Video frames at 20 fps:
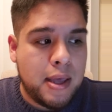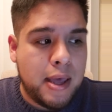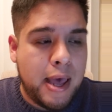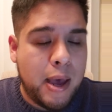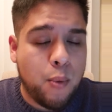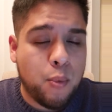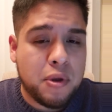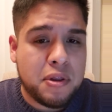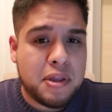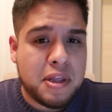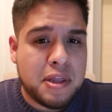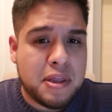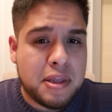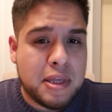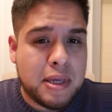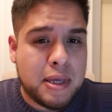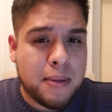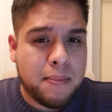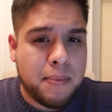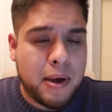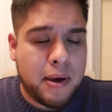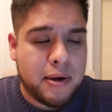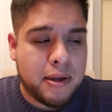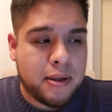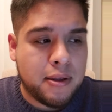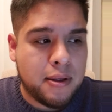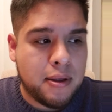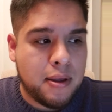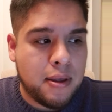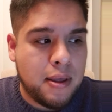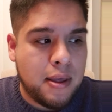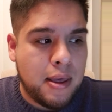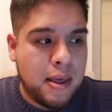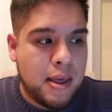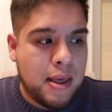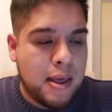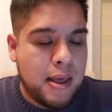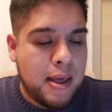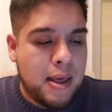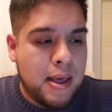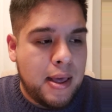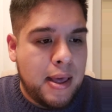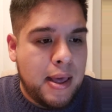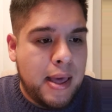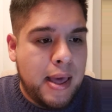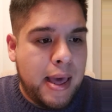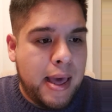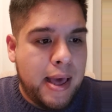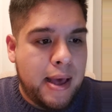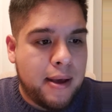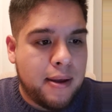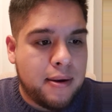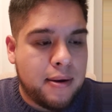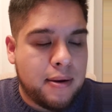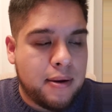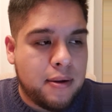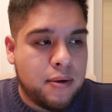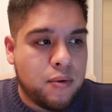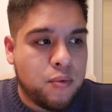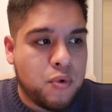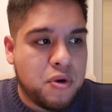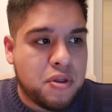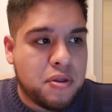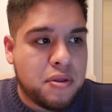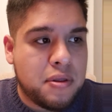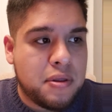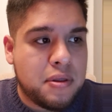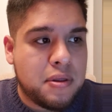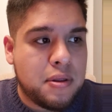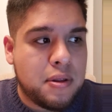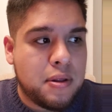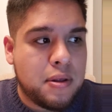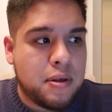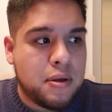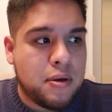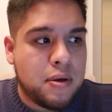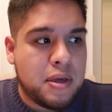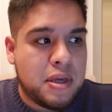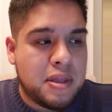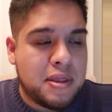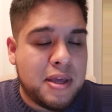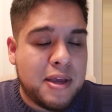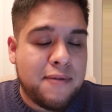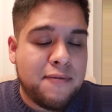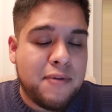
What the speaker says: and what they think about it. And with with